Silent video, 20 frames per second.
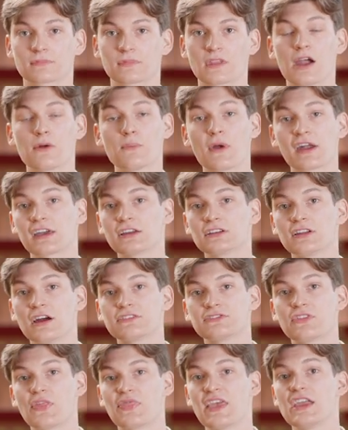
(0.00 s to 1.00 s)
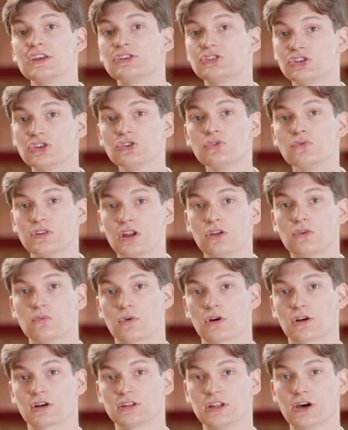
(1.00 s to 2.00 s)
I recognize that they too didn't
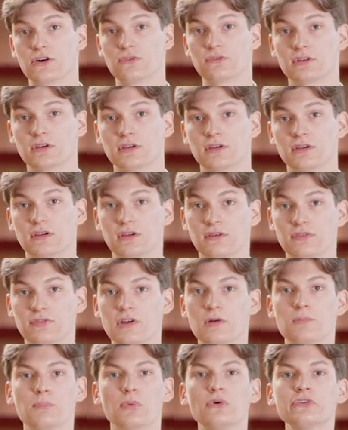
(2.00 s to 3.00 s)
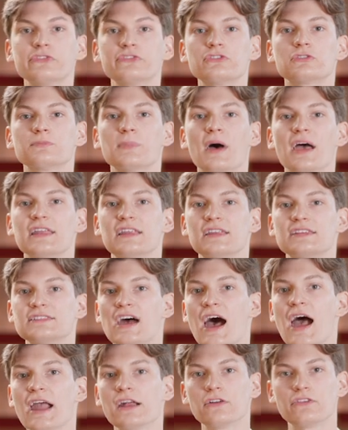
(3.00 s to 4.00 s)
work alone. They're bolstered by an
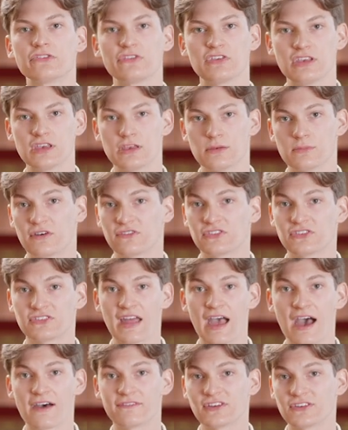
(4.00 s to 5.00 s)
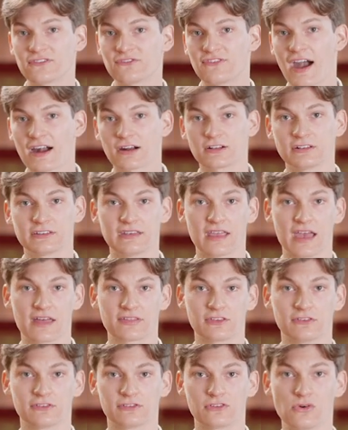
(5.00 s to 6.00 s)
entire team of staff and faculty
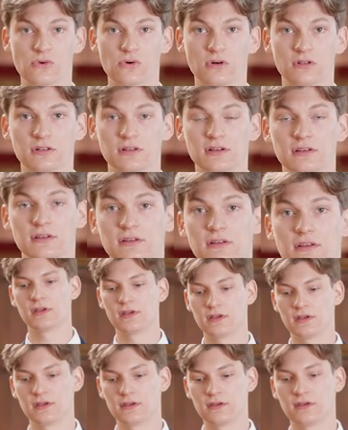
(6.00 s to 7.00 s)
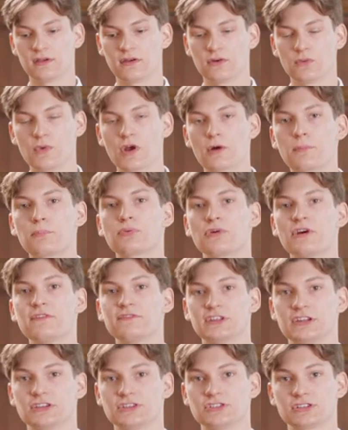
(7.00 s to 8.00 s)
at the school. We are
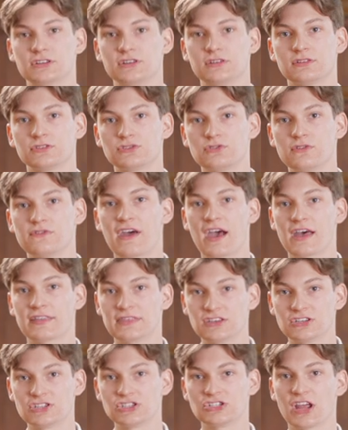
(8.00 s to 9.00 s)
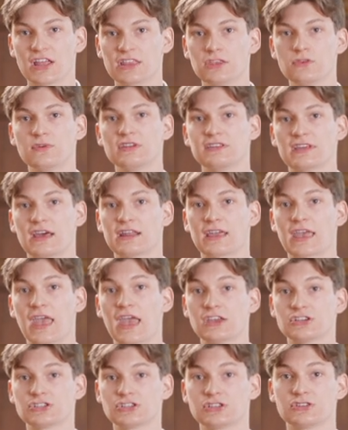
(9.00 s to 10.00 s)
privileged to have had this genuine
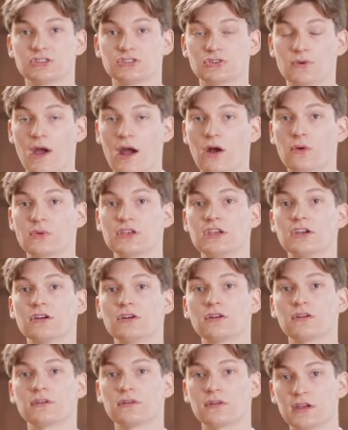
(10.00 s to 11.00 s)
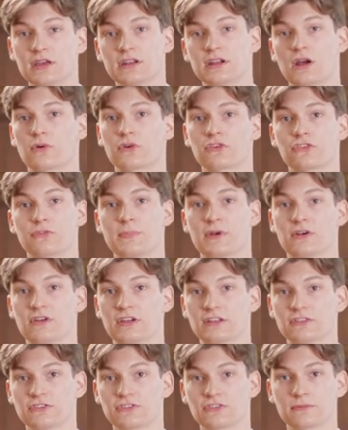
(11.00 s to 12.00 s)
dedication to our year and our
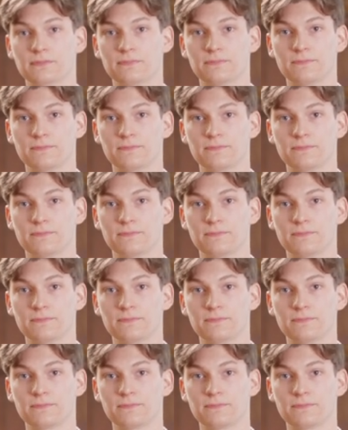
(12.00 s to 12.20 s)
experience.